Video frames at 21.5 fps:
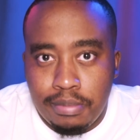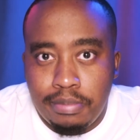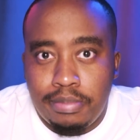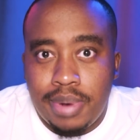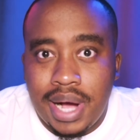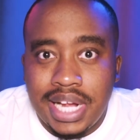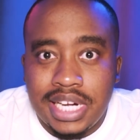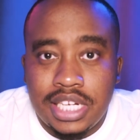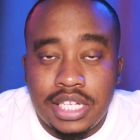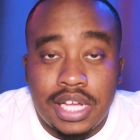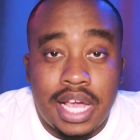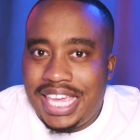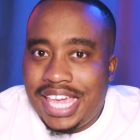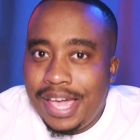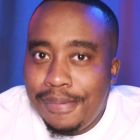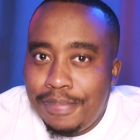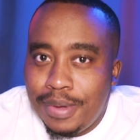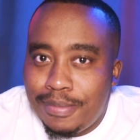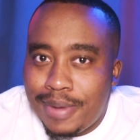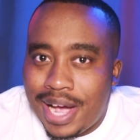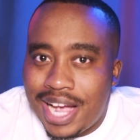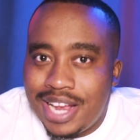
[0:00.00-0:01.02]
But
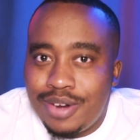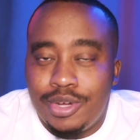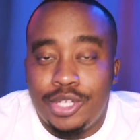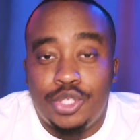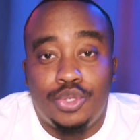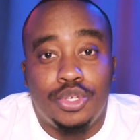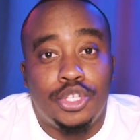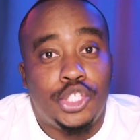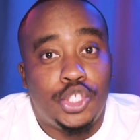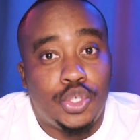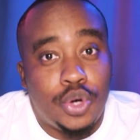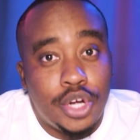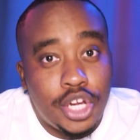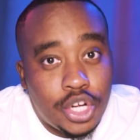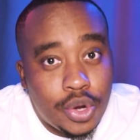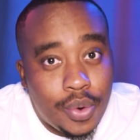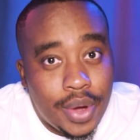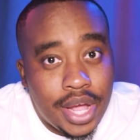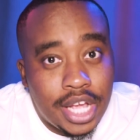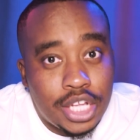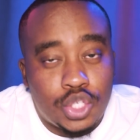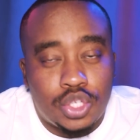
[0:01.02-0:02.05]
keep in mind what you enjoy
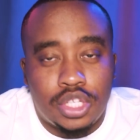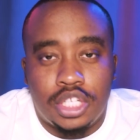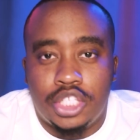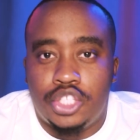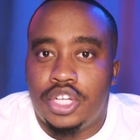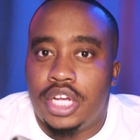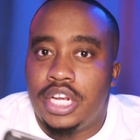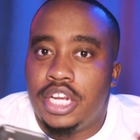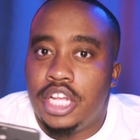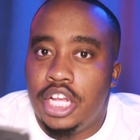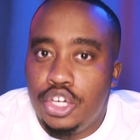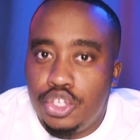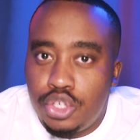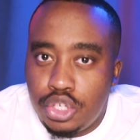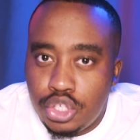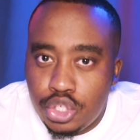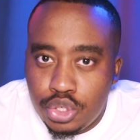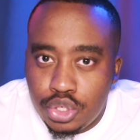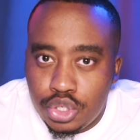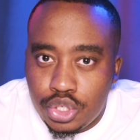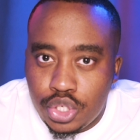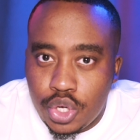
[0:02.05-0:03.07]
doing so that you can
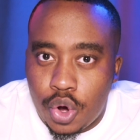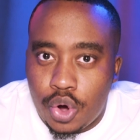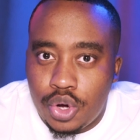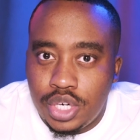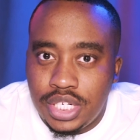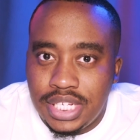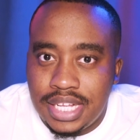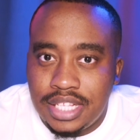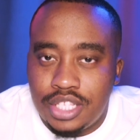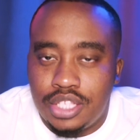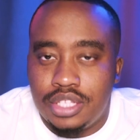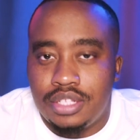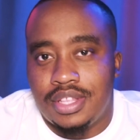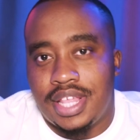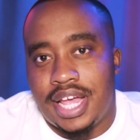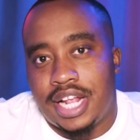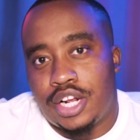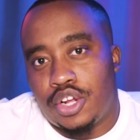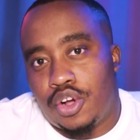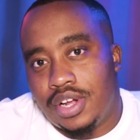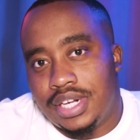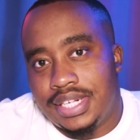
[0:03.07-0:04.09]
introduce your audience to
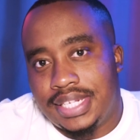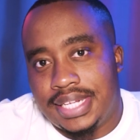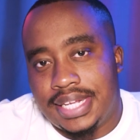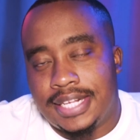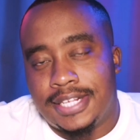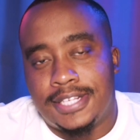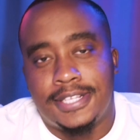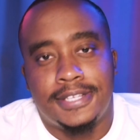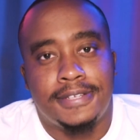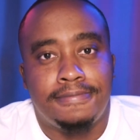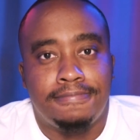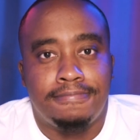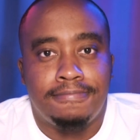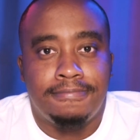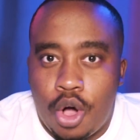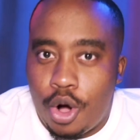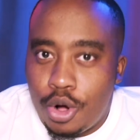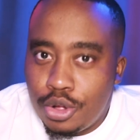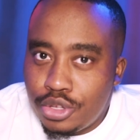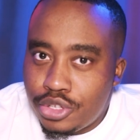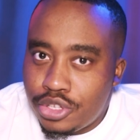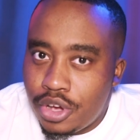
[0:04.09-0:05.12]
that content.
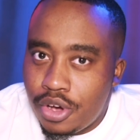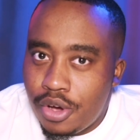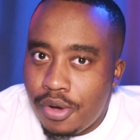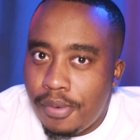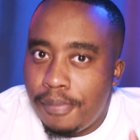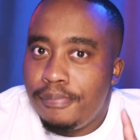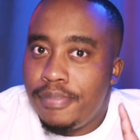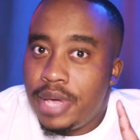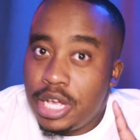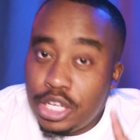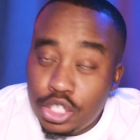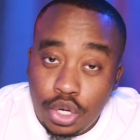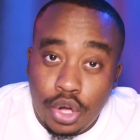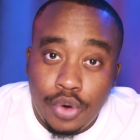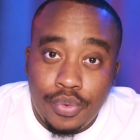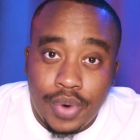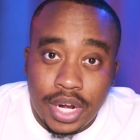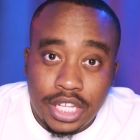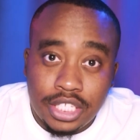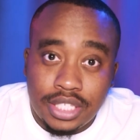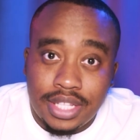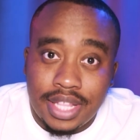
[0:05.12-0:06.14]
Also, make sure you
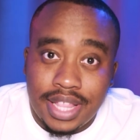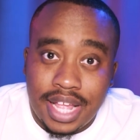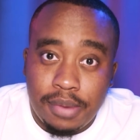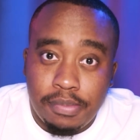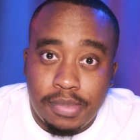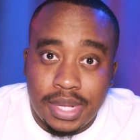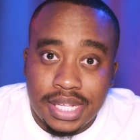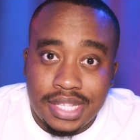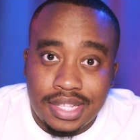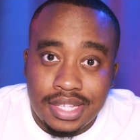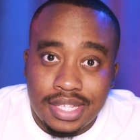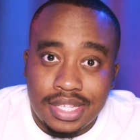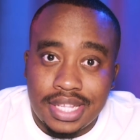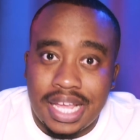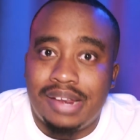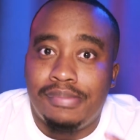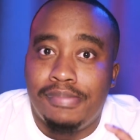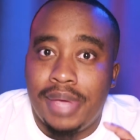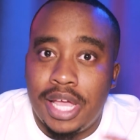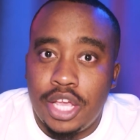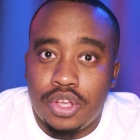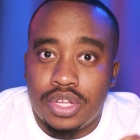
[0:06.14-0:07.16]
register that business
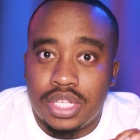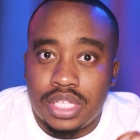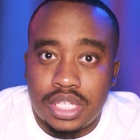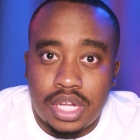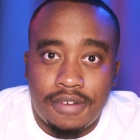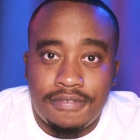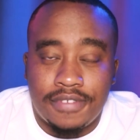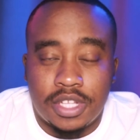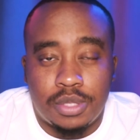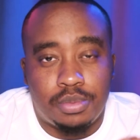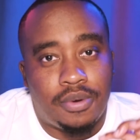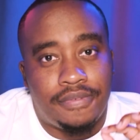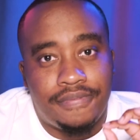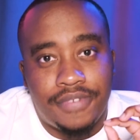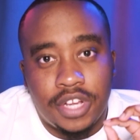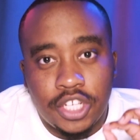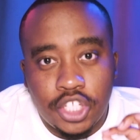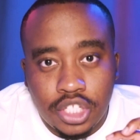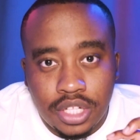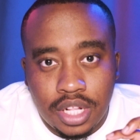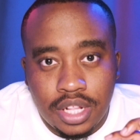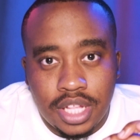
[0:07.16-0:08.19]
and make yourself as
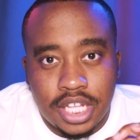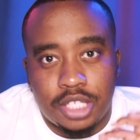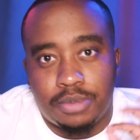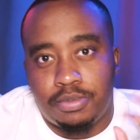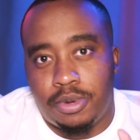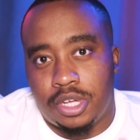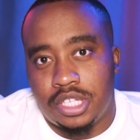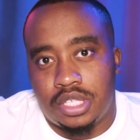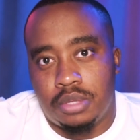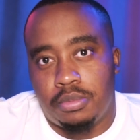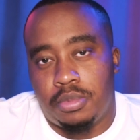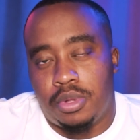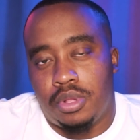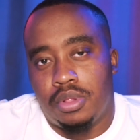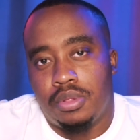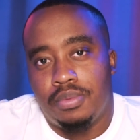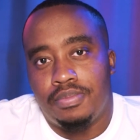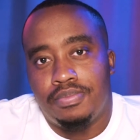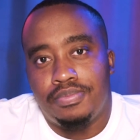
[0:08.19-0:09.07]
professional as possible.